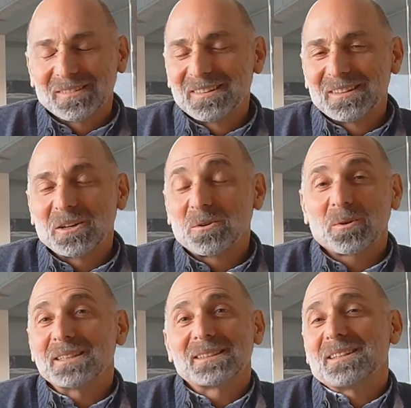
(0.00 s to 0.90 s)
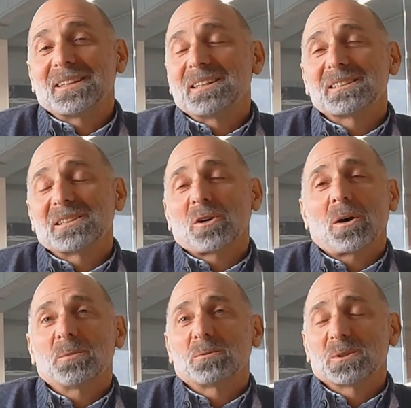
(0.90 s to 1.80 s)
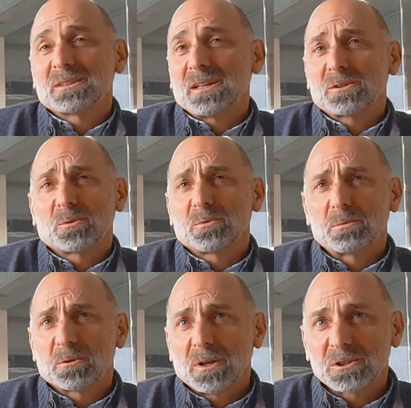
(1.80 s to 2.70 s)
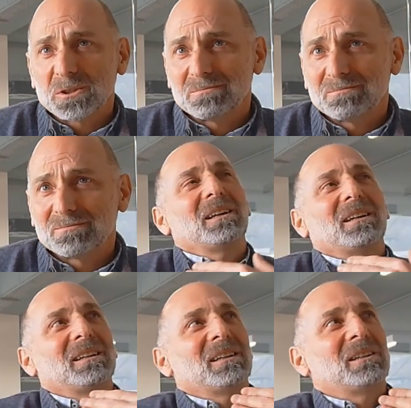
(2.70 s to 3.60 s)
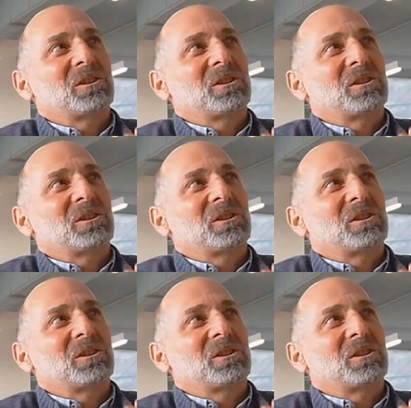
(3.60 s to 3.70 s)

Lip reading: the crazy thing is the topic was sexual reproduction. It's